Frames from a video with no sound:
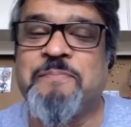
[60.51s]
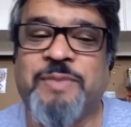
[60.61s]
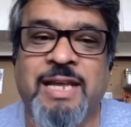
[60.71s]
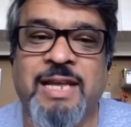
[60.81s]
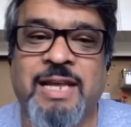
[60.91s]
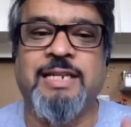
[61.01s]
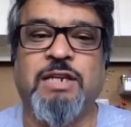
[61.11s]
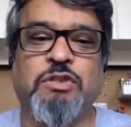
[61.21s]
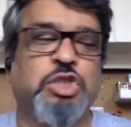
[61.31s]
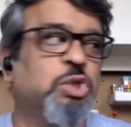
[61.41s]
I can tell you a
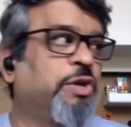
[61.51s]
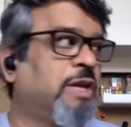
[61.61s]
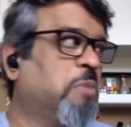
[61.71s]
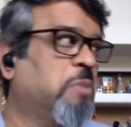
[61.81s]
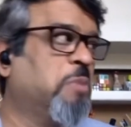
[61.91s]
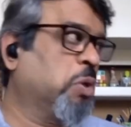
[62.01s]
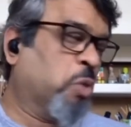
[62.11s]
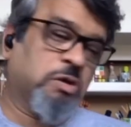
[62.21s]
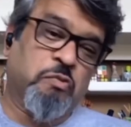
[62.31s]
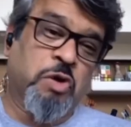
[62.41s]
story about
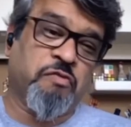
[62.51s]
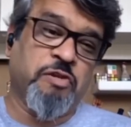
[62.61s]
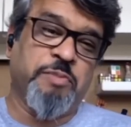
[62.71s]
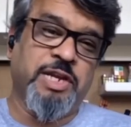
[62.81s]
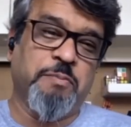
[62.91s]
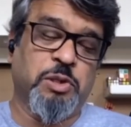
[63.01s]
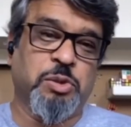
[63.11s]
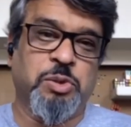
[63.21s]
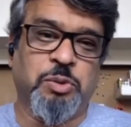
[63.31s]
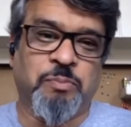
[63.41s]
what we've been able to
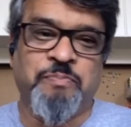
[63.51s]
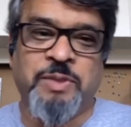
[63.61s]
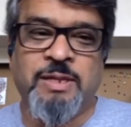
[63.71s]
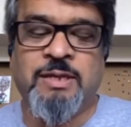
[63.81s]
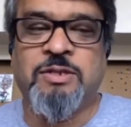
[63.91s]
do. So,